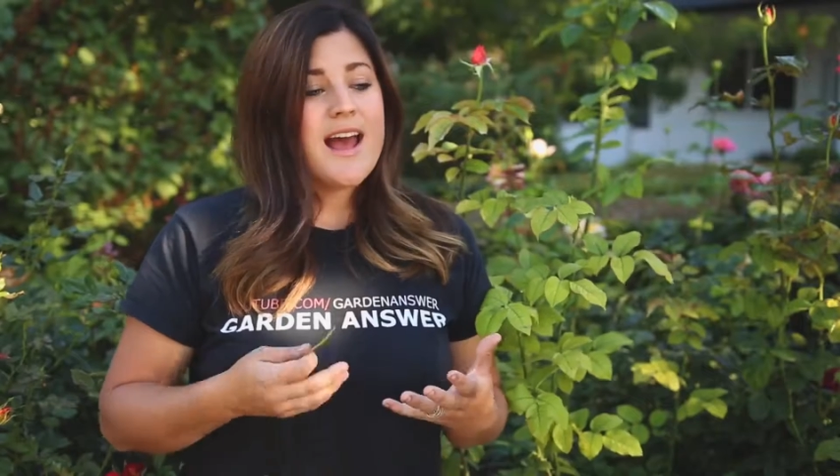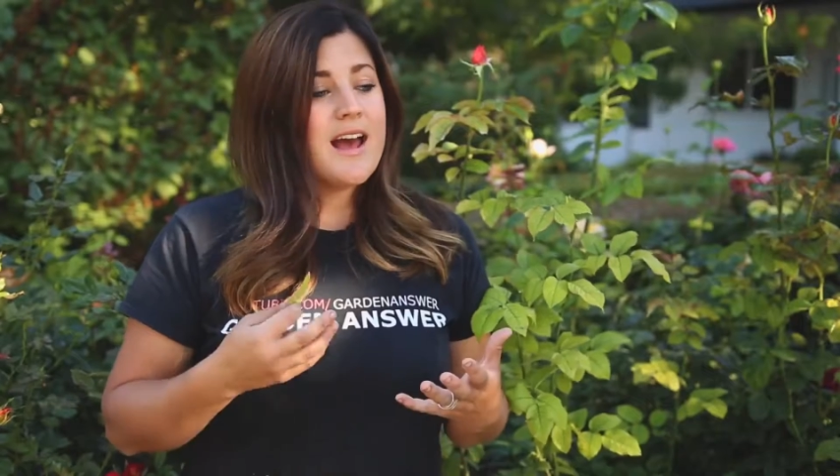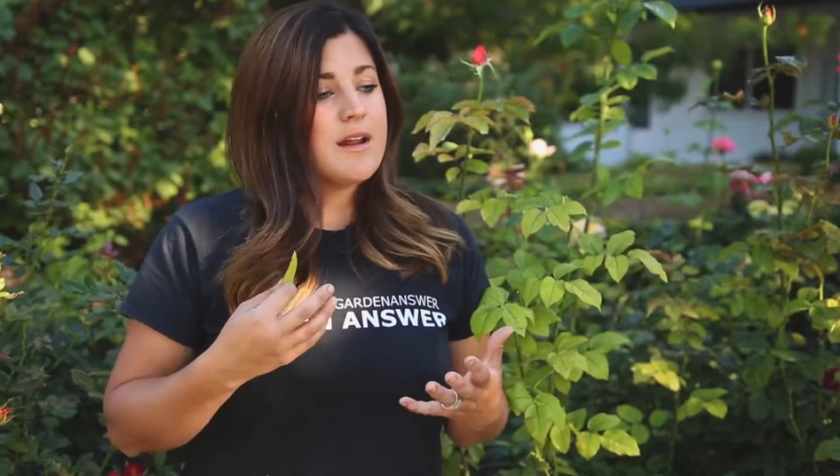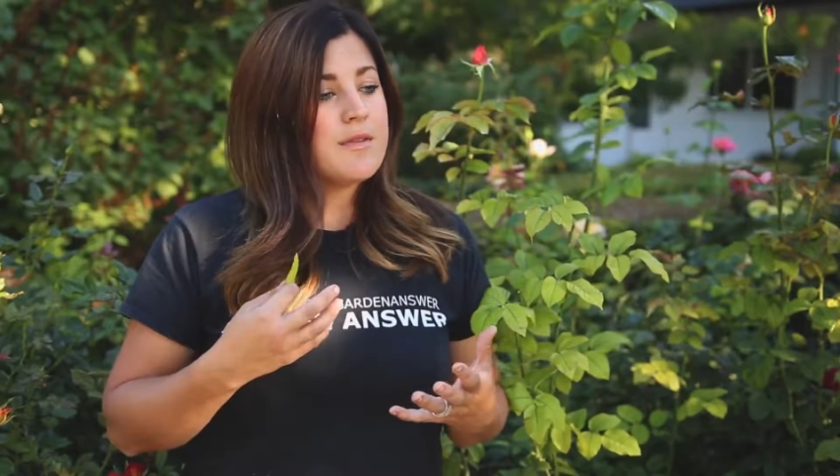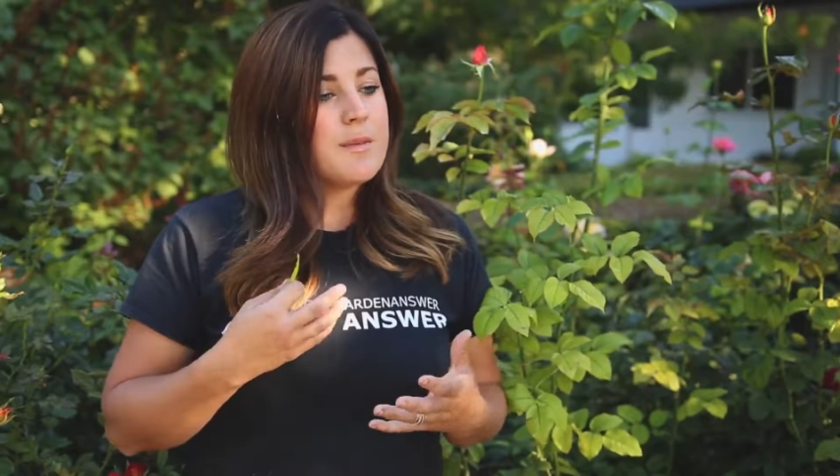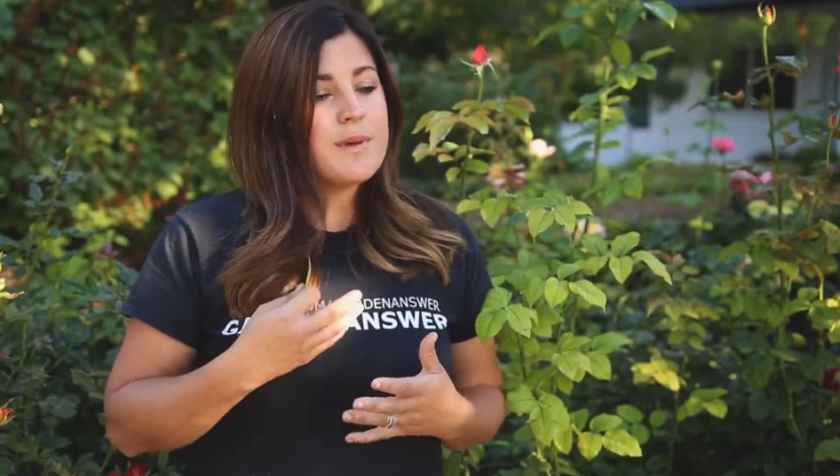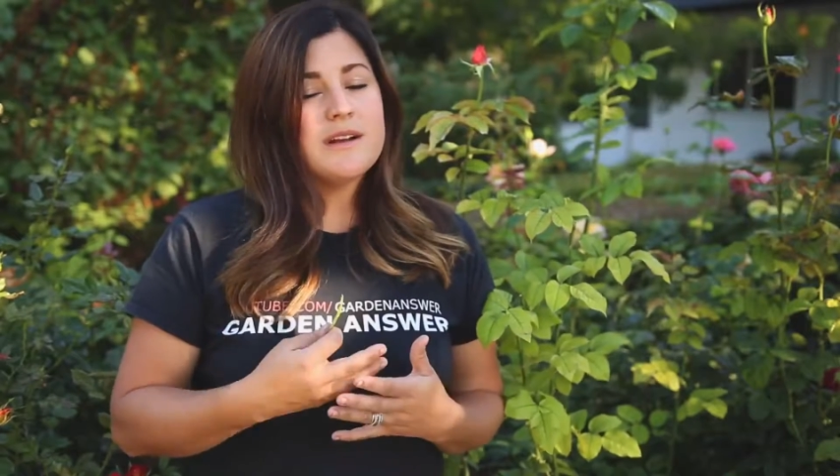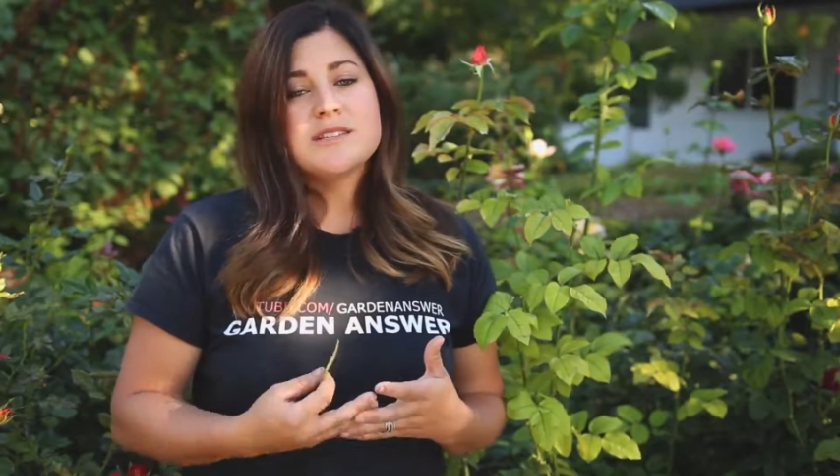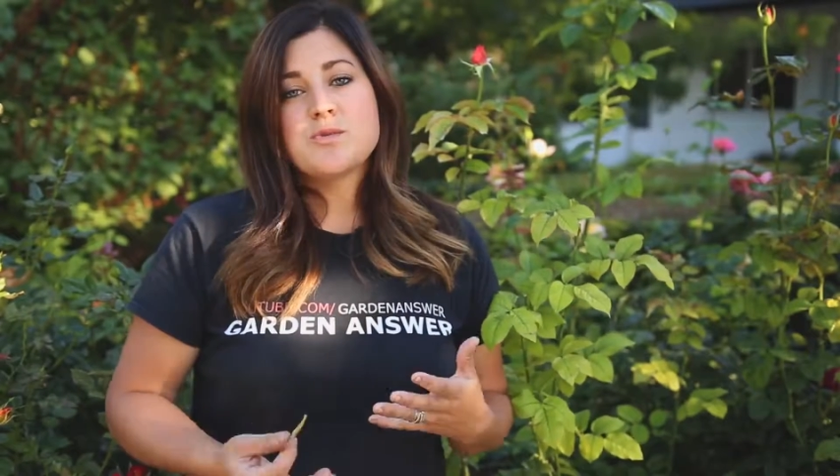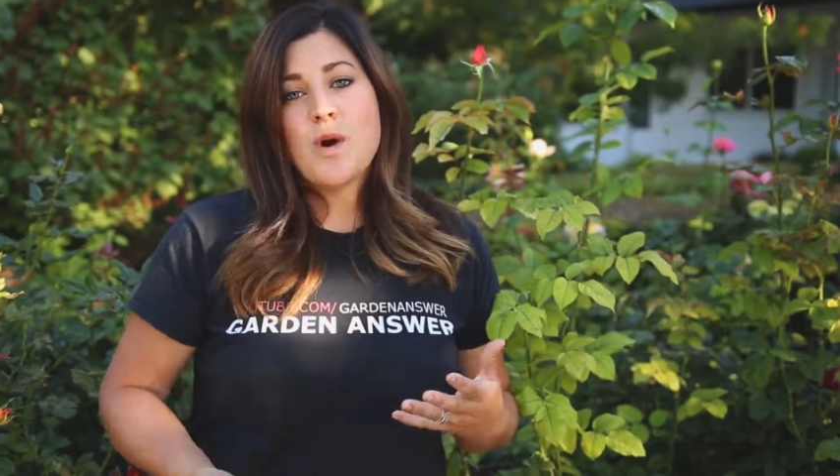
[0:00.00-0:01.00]
And the
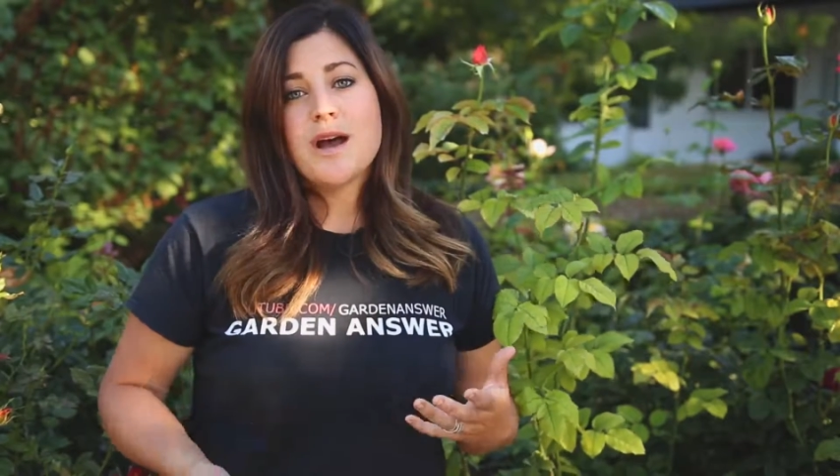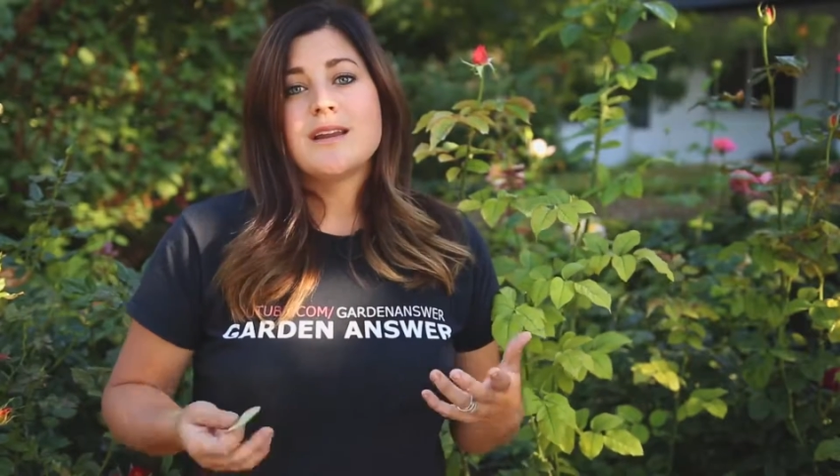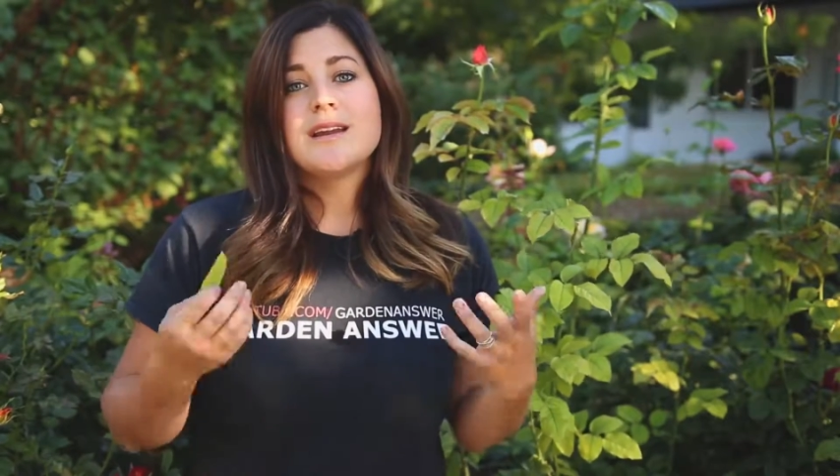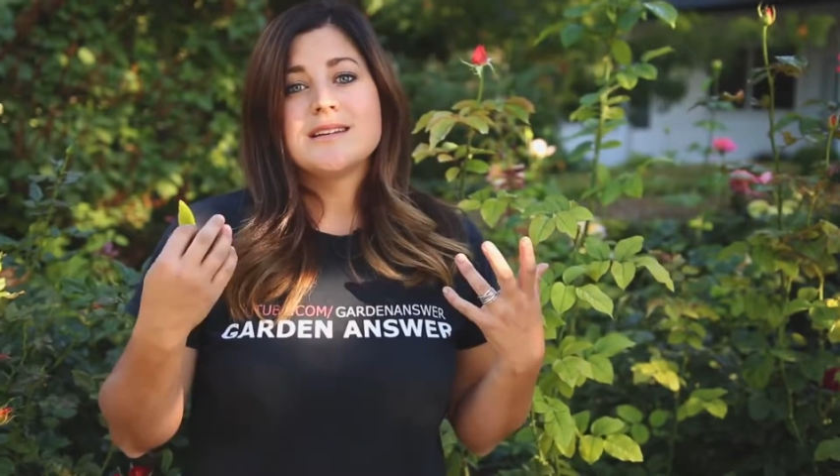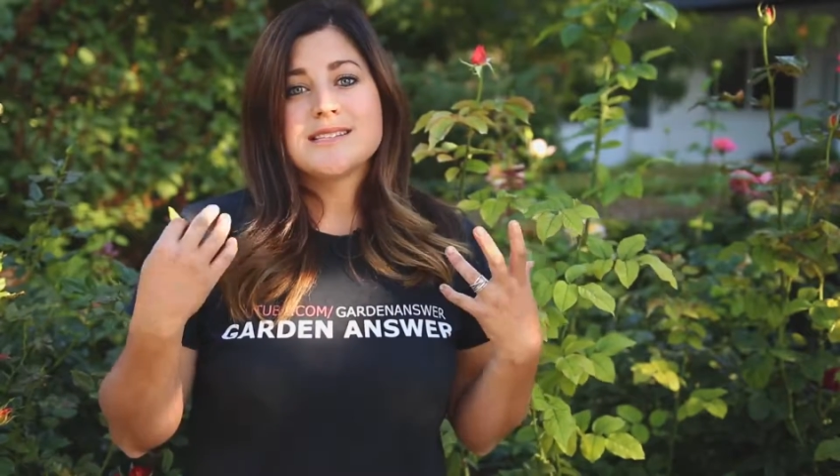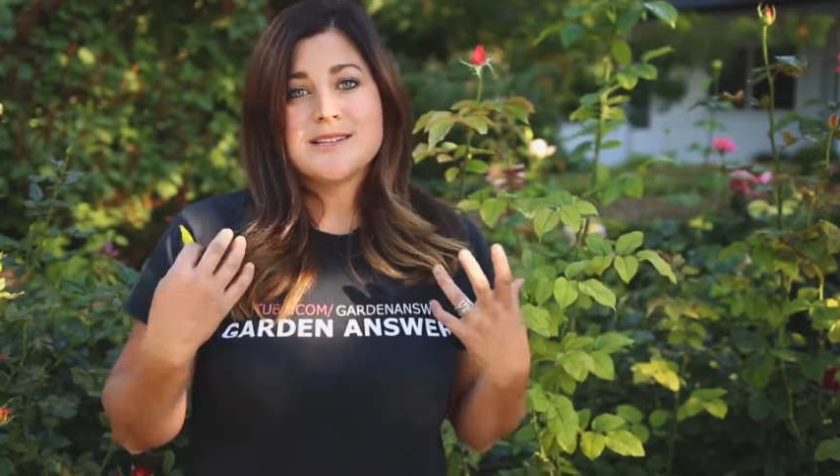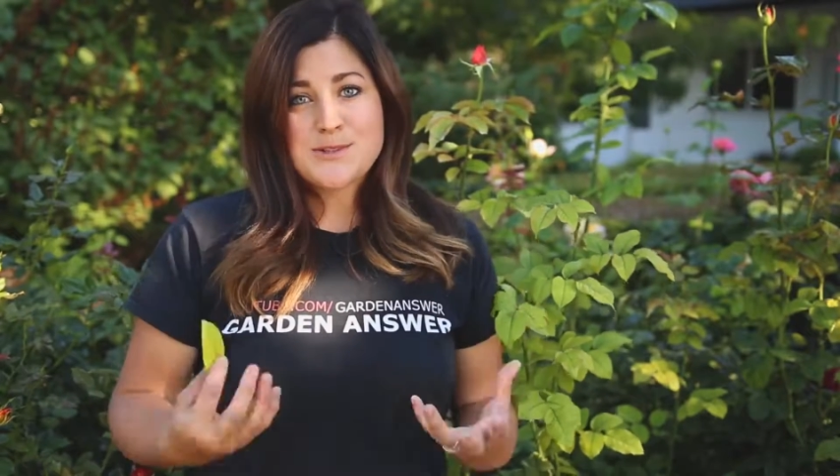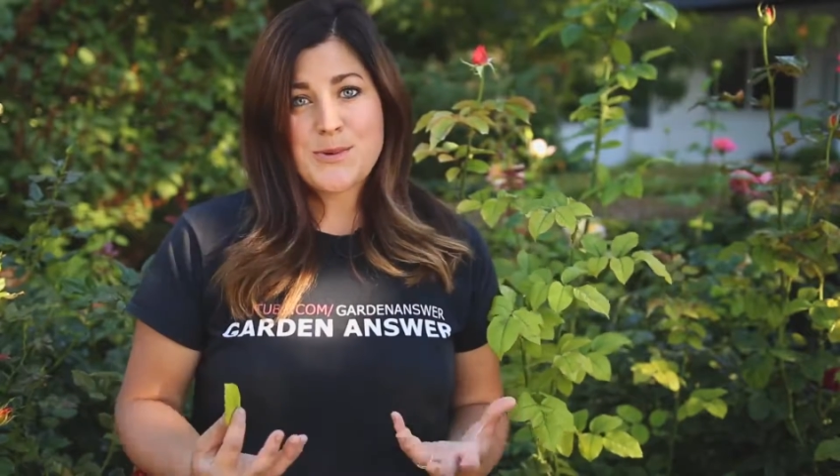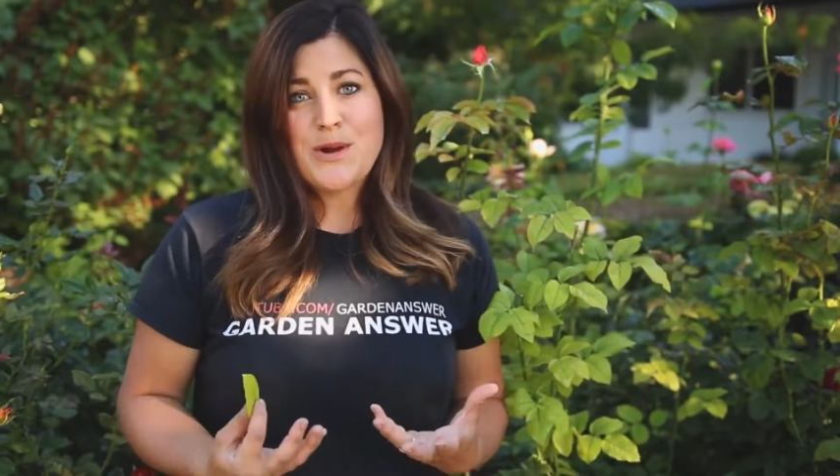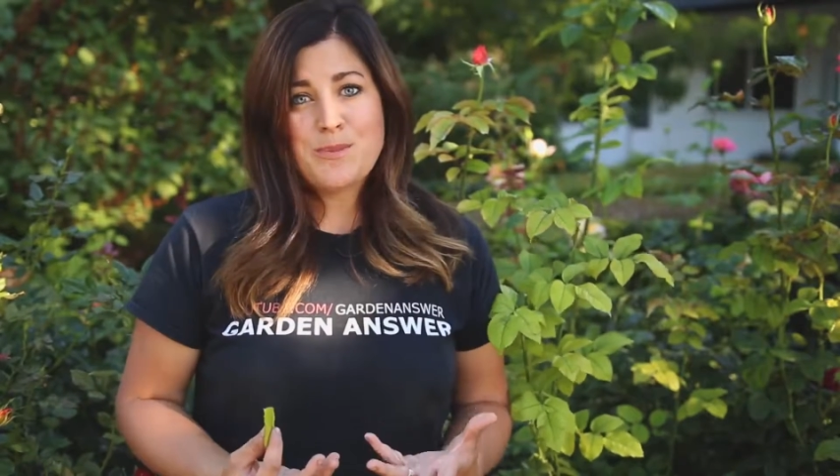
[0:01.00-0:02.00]
biggest one is
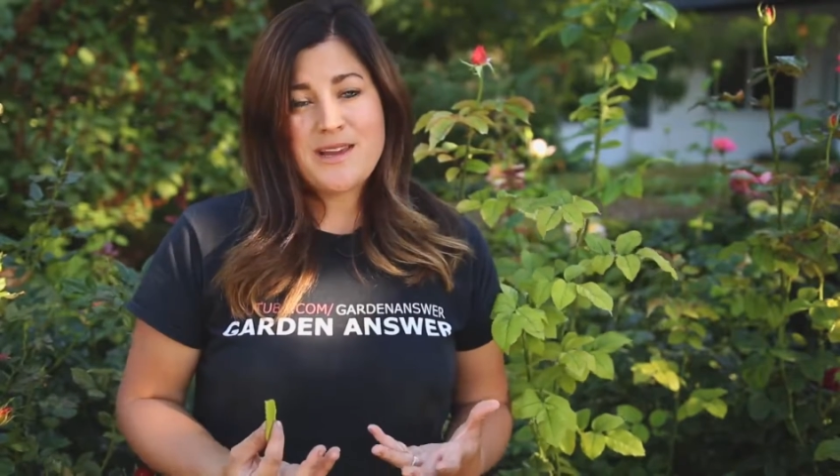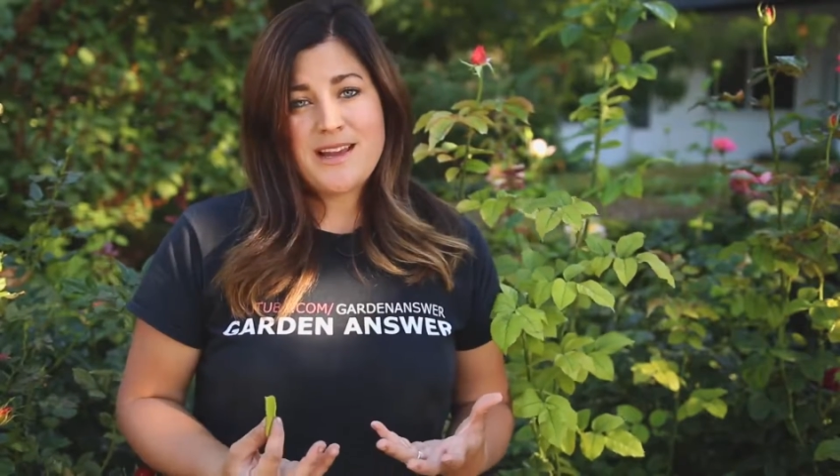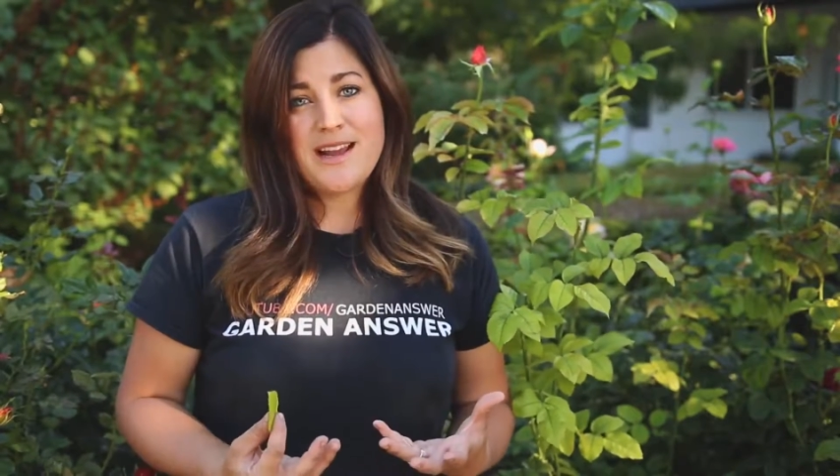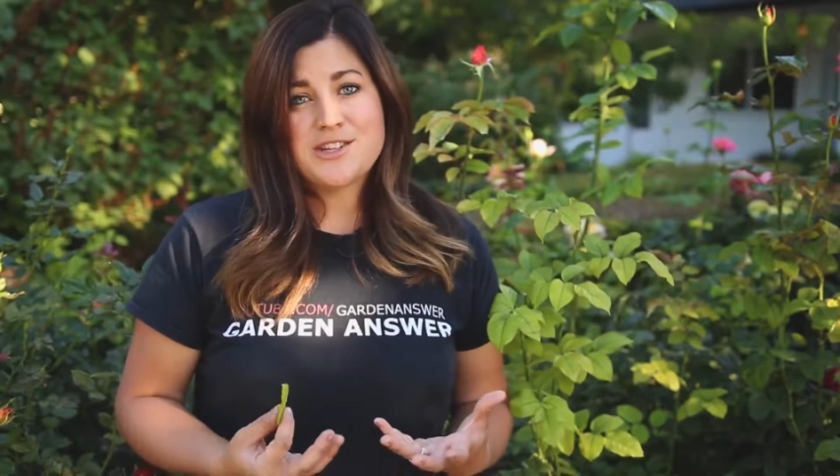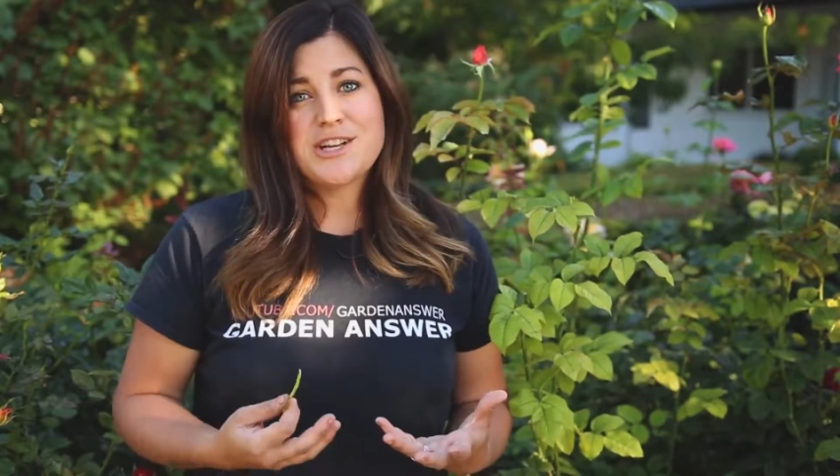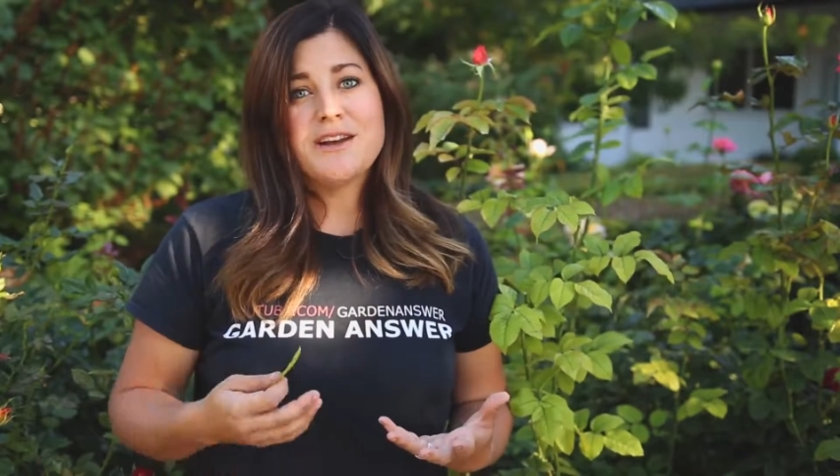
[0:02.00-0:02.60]
soil pH.